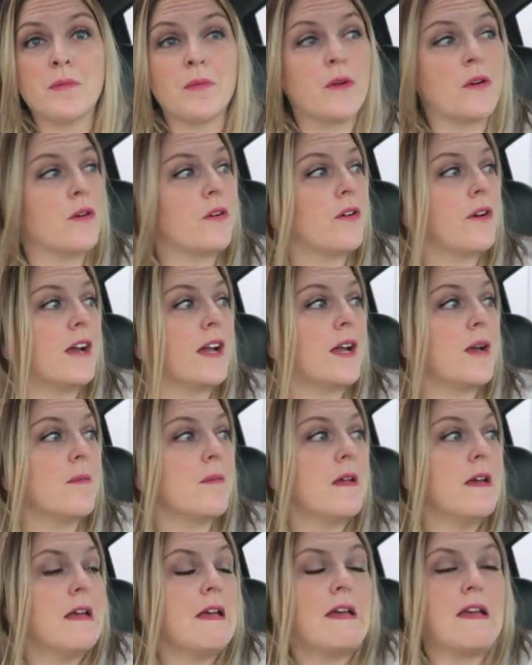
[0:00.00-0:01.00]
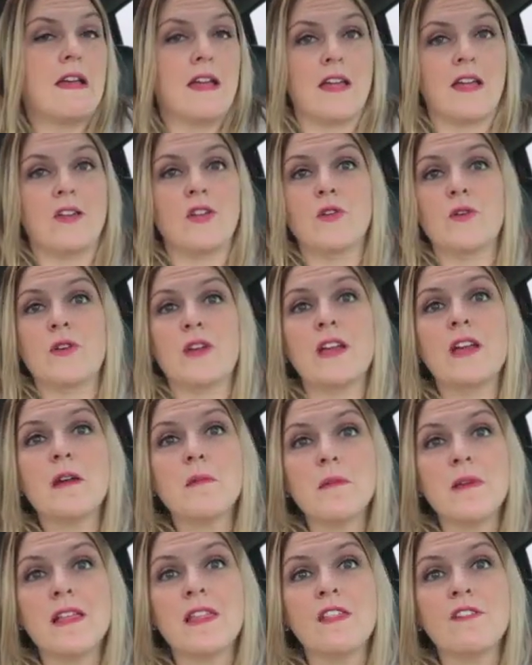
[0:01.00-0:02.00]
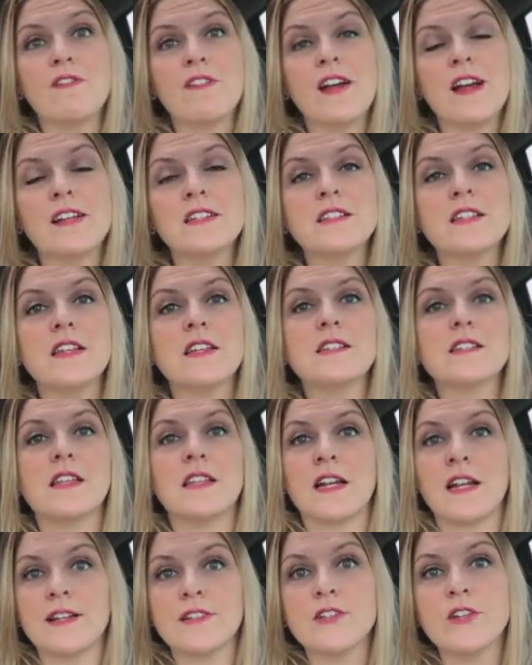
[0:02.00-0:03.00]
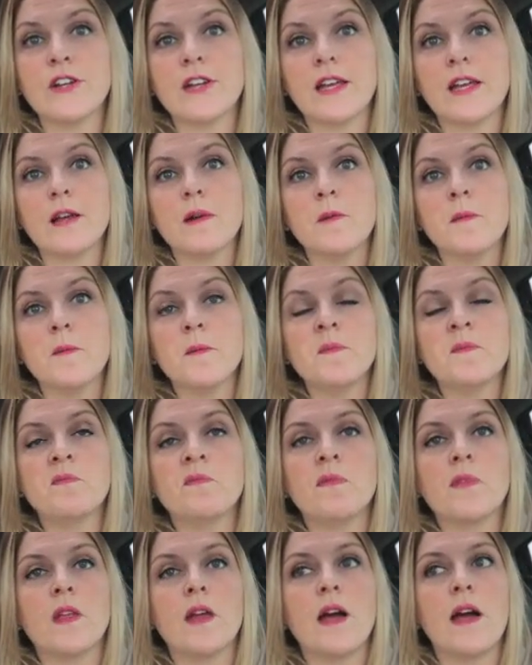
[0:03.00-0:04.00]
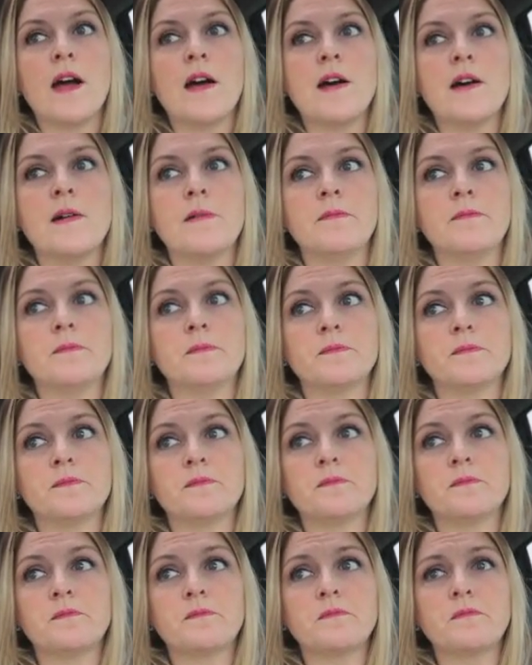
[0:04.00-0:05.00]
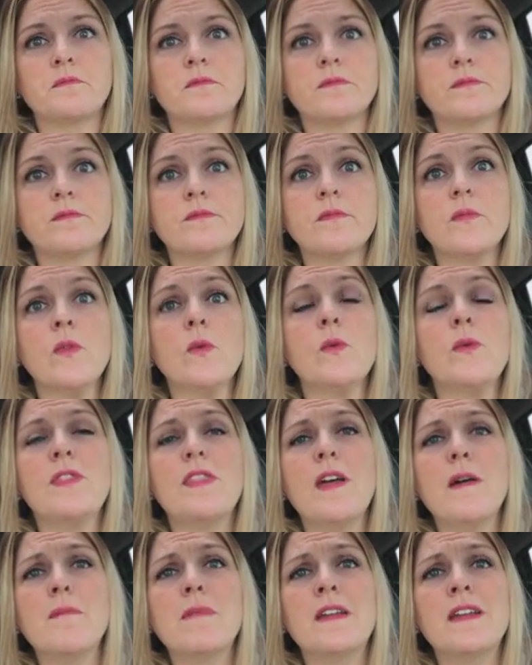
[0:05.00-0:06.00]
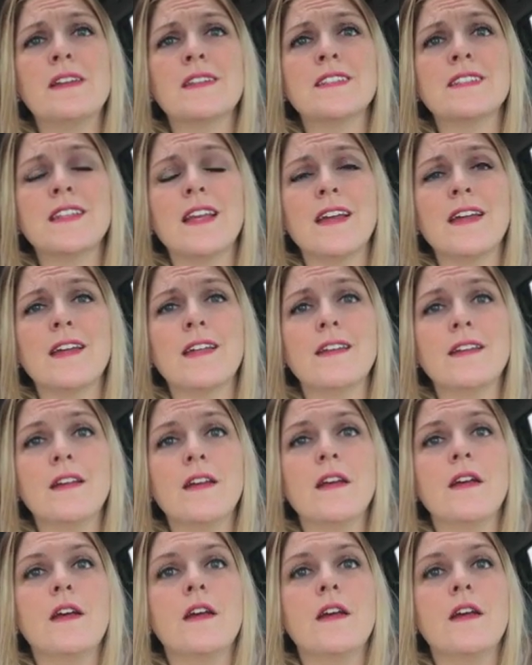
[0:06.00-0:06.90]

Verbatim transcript: a program and who could get me in the fastest, and I took it. Um, with that being said,